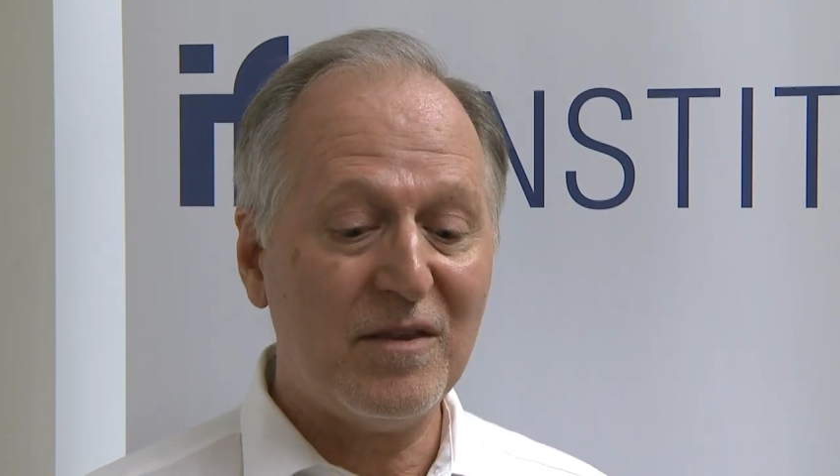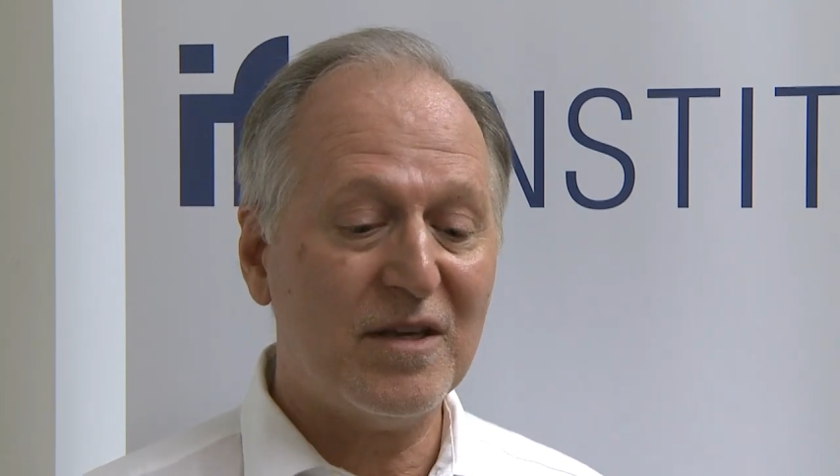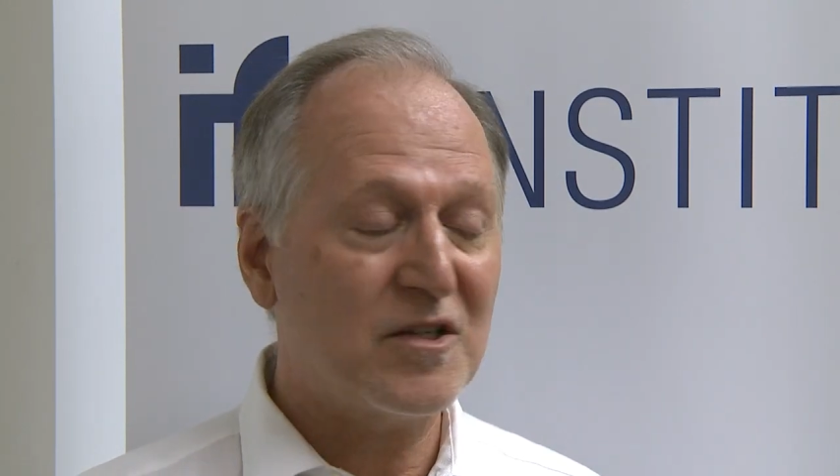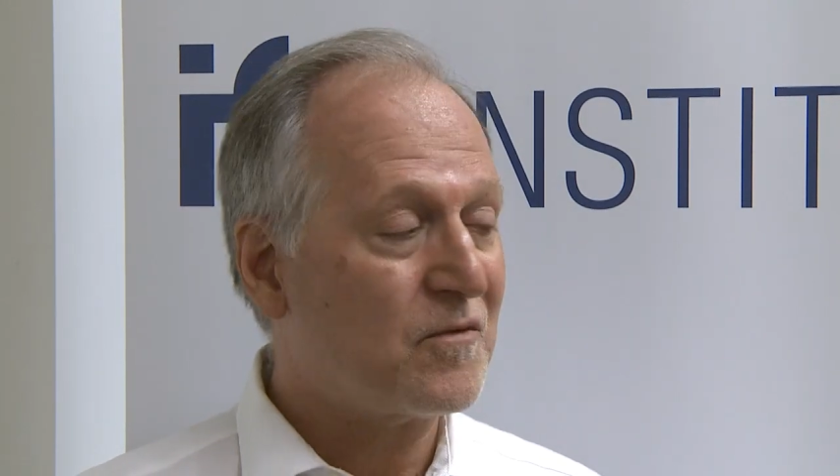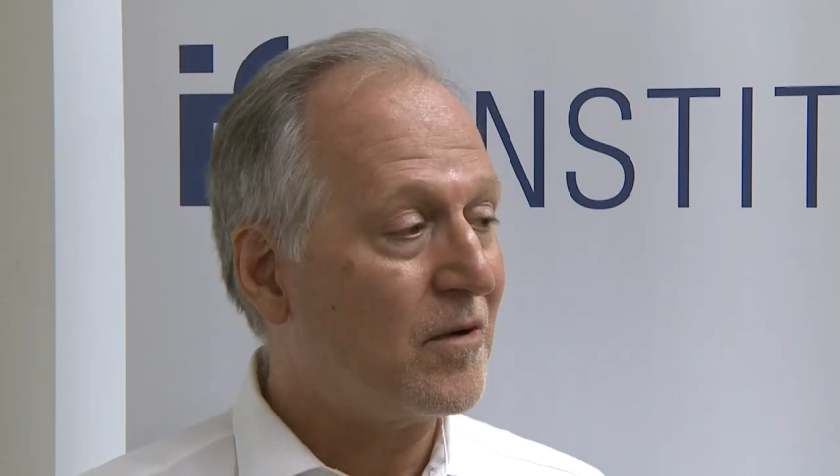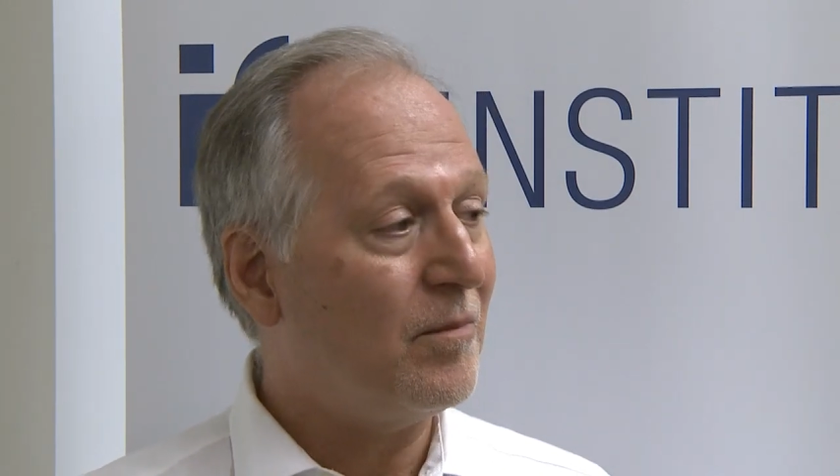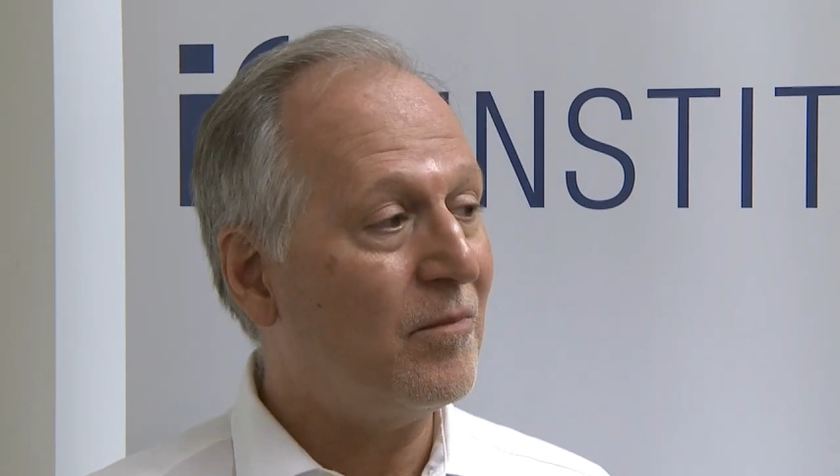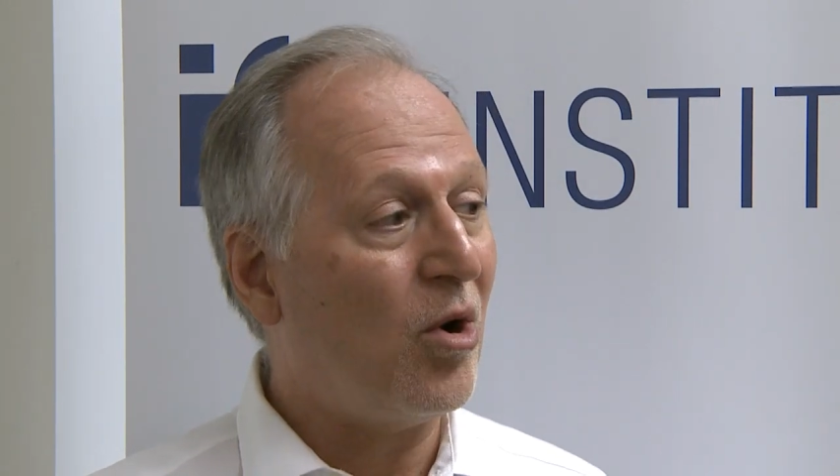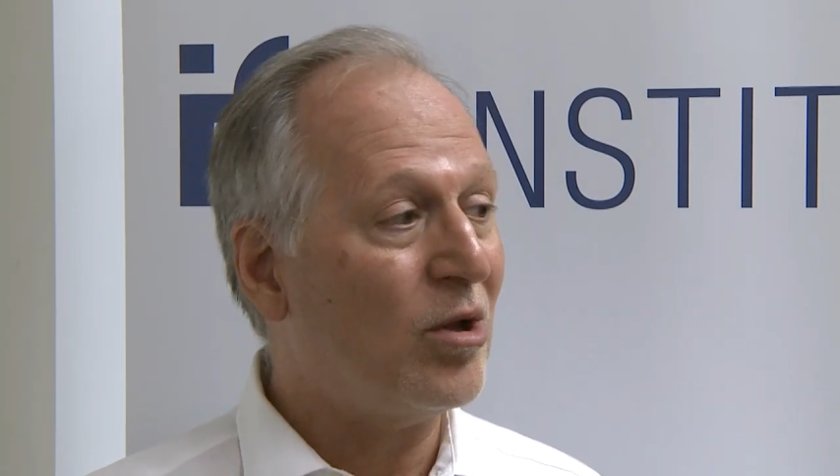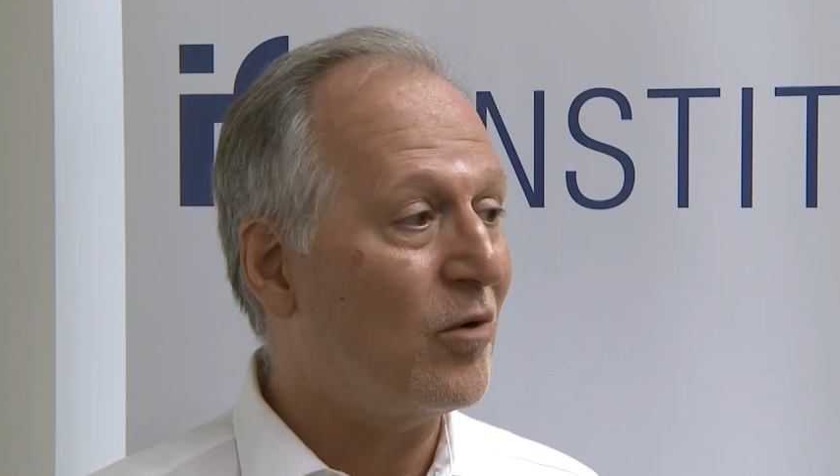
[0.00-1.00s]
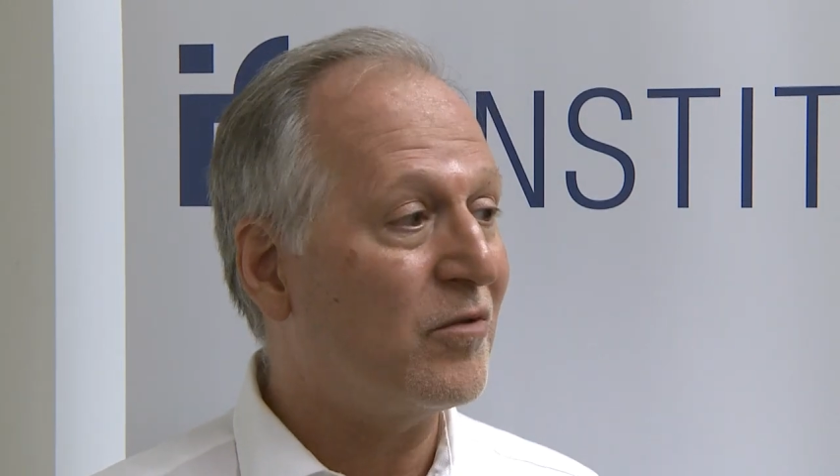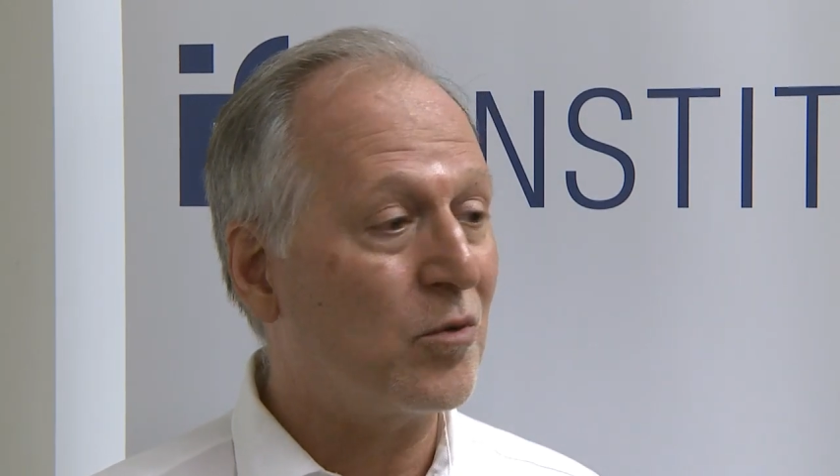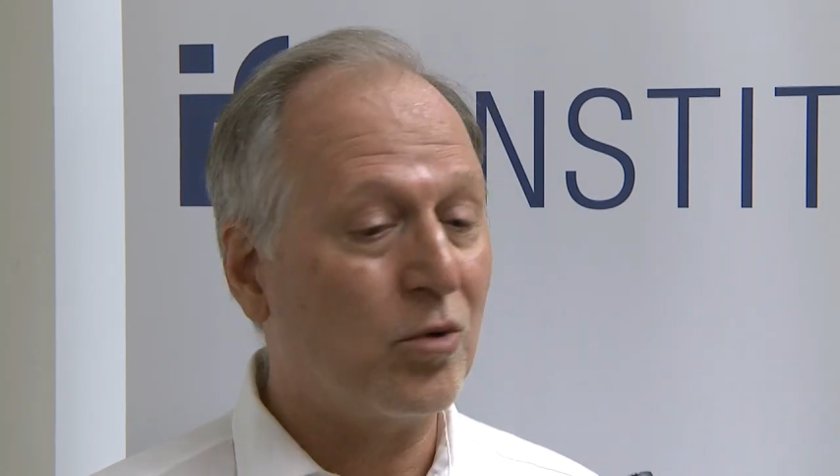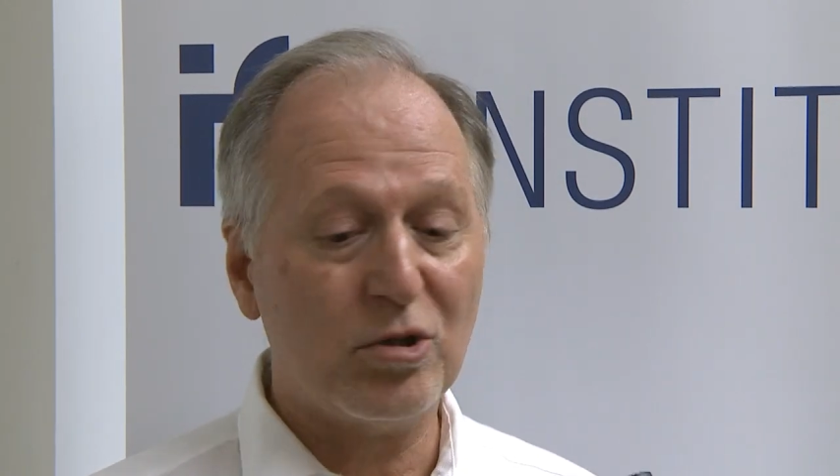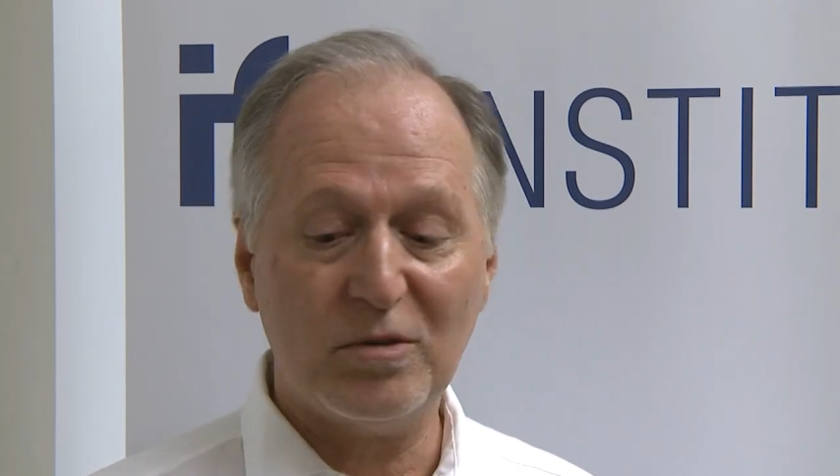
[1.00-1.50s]
things from all over
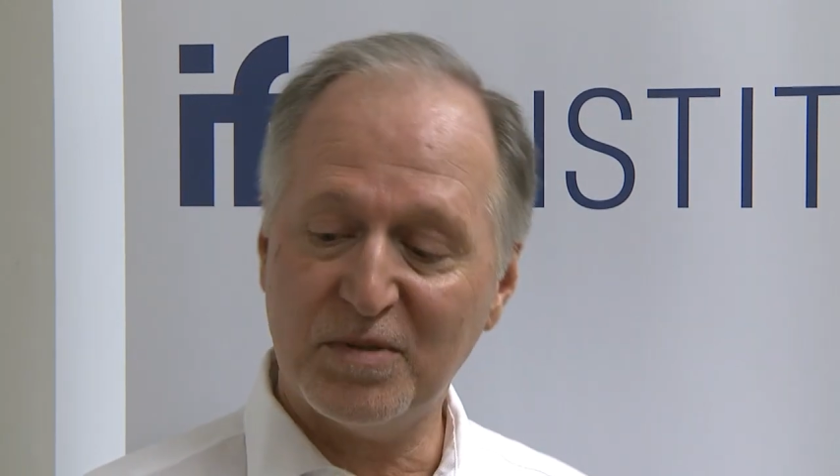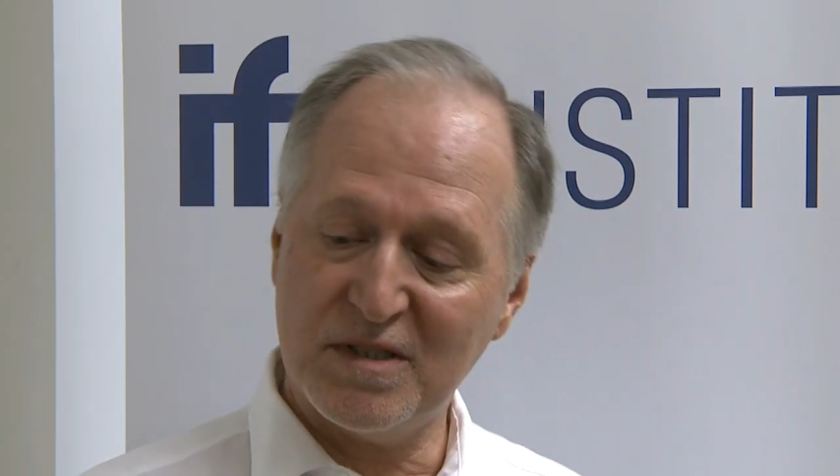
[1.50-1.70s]
the world,